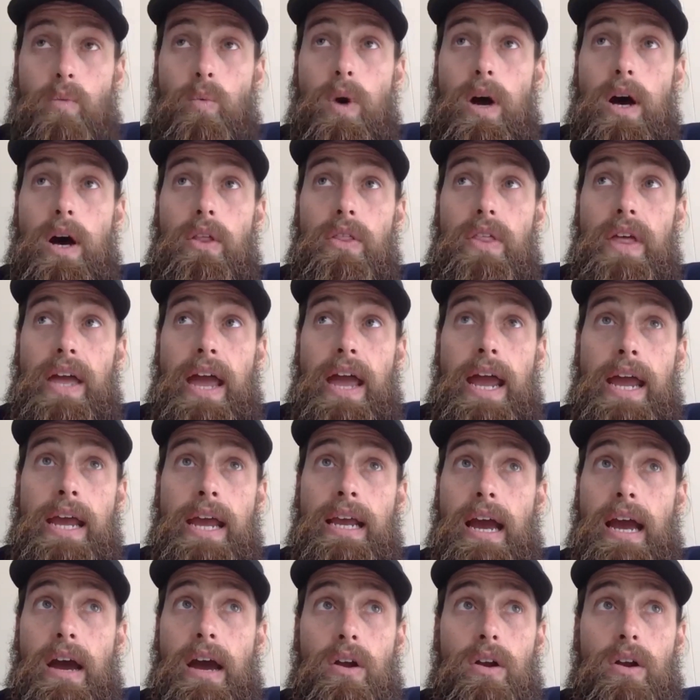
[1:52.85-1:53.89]
well, they
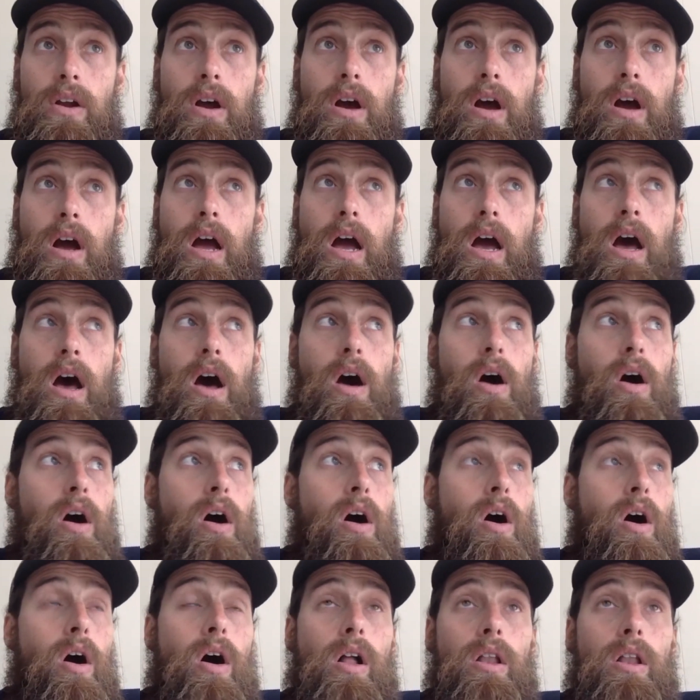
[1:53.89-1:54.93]
hang out
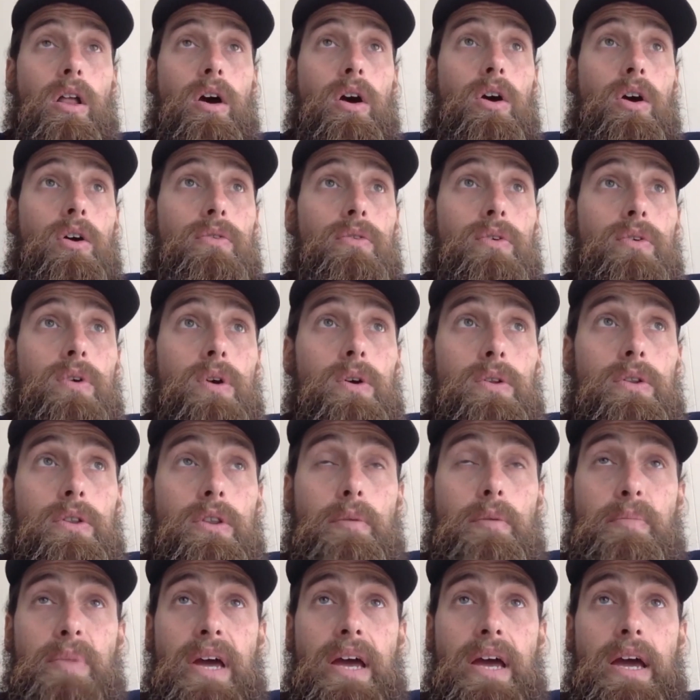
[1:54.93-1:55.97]
all over
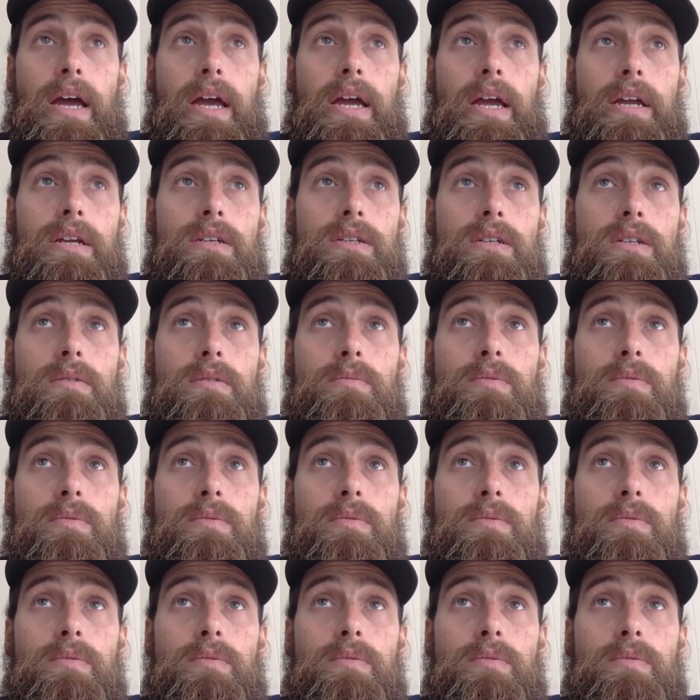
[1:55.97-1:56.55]
the bay.